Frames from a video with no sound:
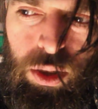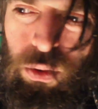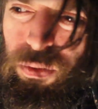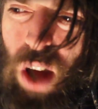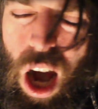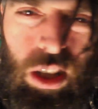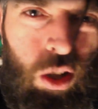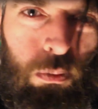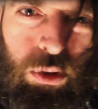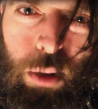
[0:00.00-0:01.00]
You've knocked
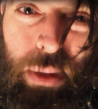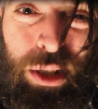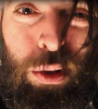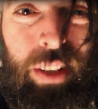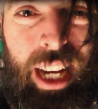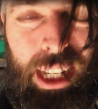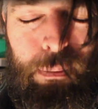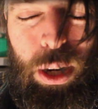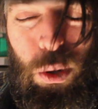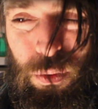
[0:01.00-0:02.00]
lumps out of me, you
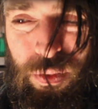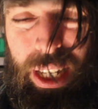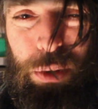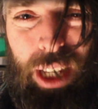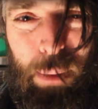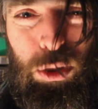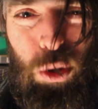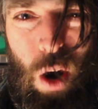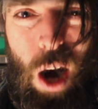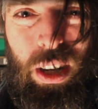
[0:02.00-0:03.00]
kicked my own videotape
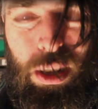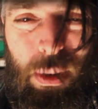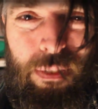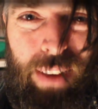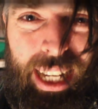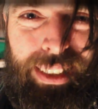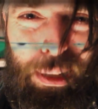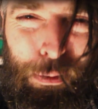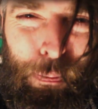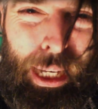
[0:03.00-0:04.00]
so hard into my face
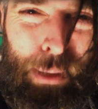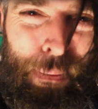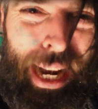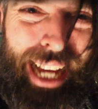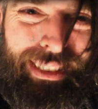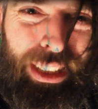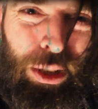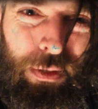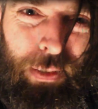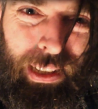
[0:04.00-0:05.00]
I was picking plastic
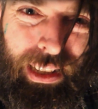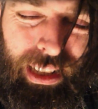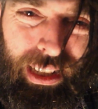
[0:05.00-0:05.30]
out of it.